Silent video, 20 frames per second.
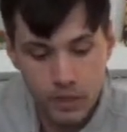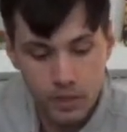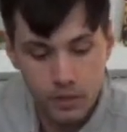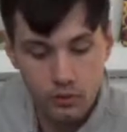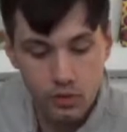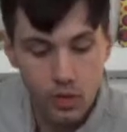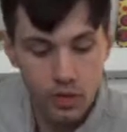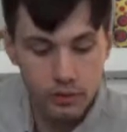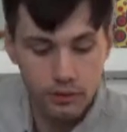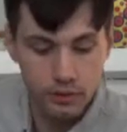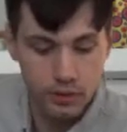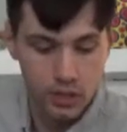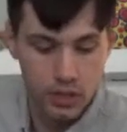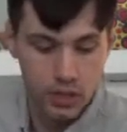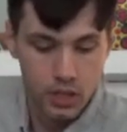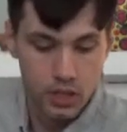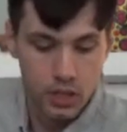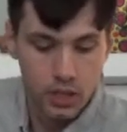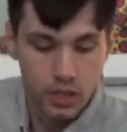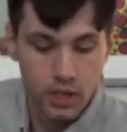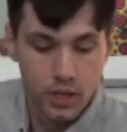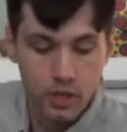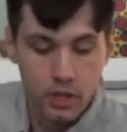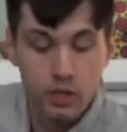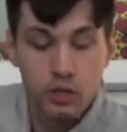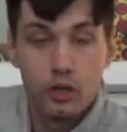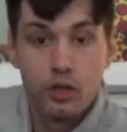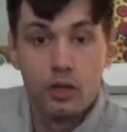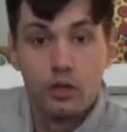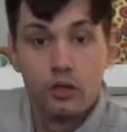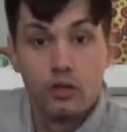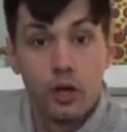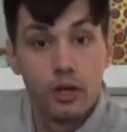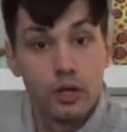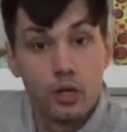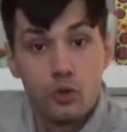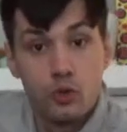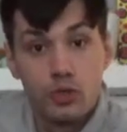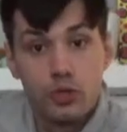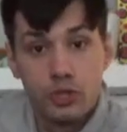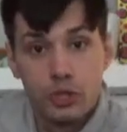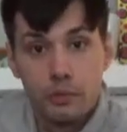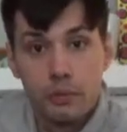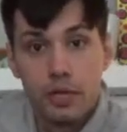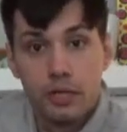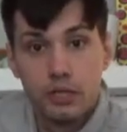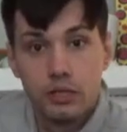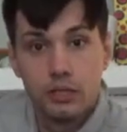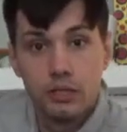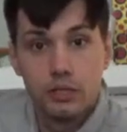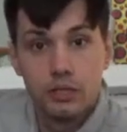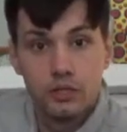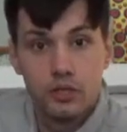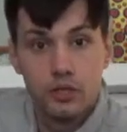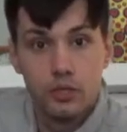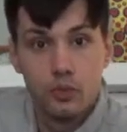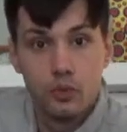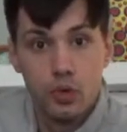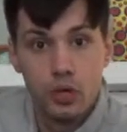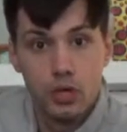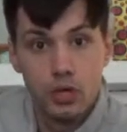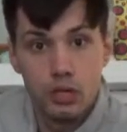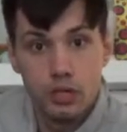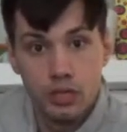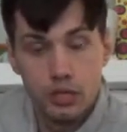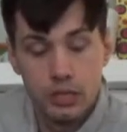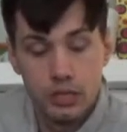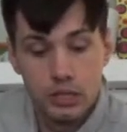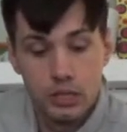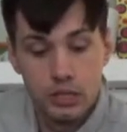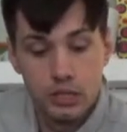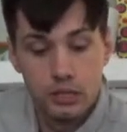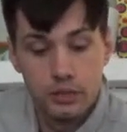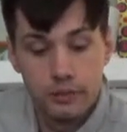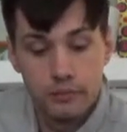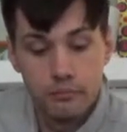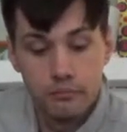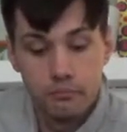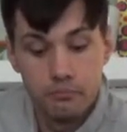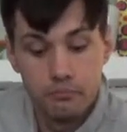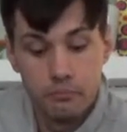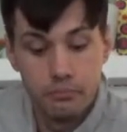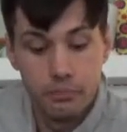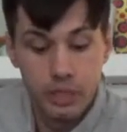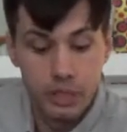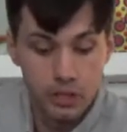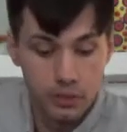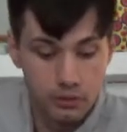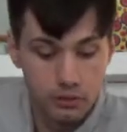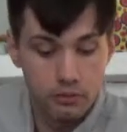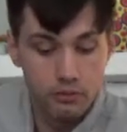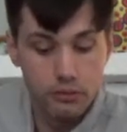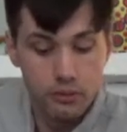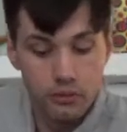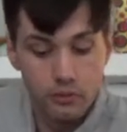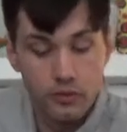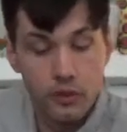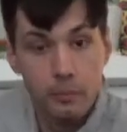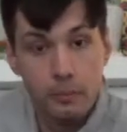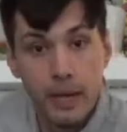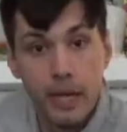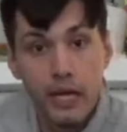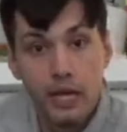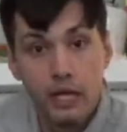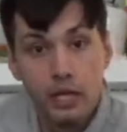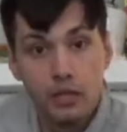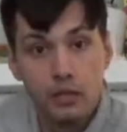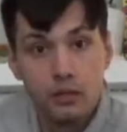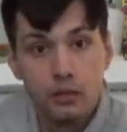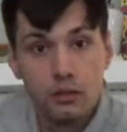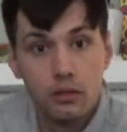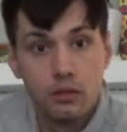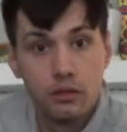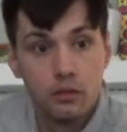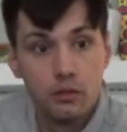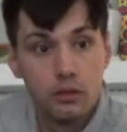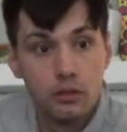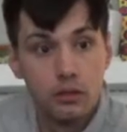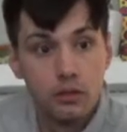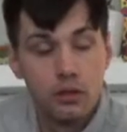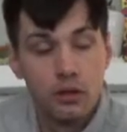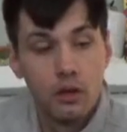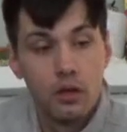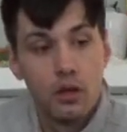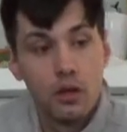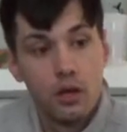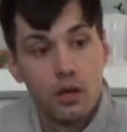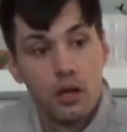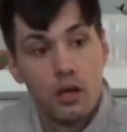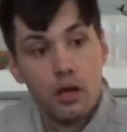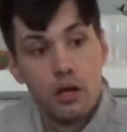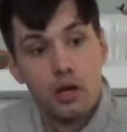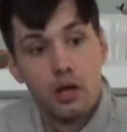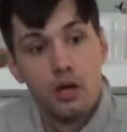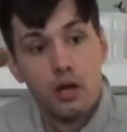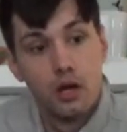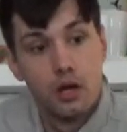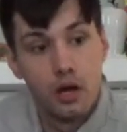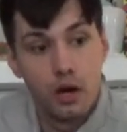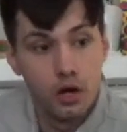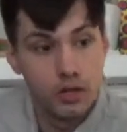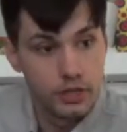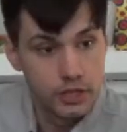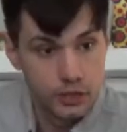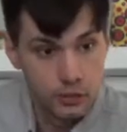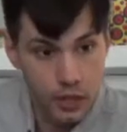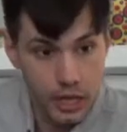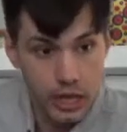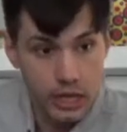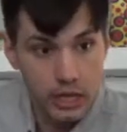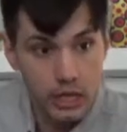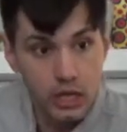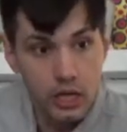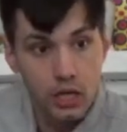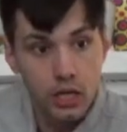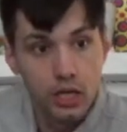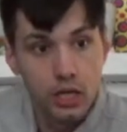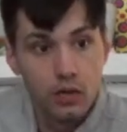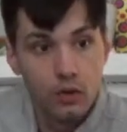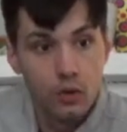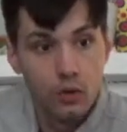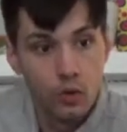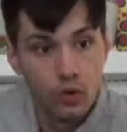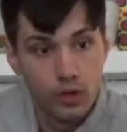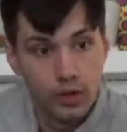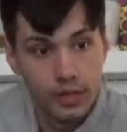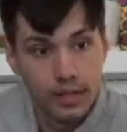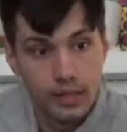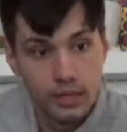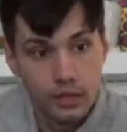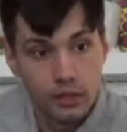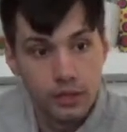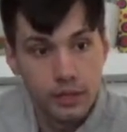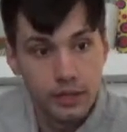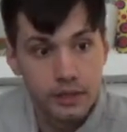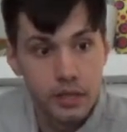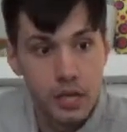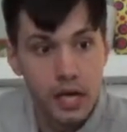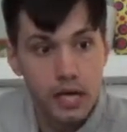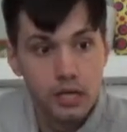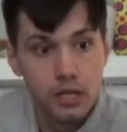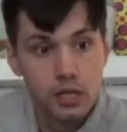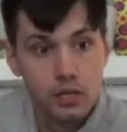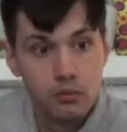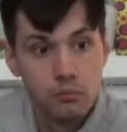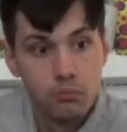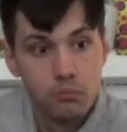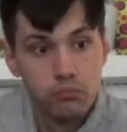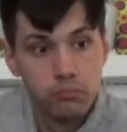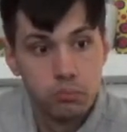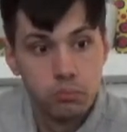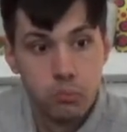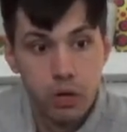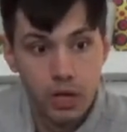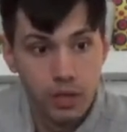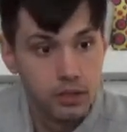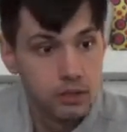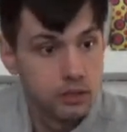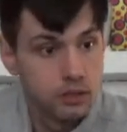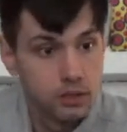Not usually meant to be the main entree or anything like that, but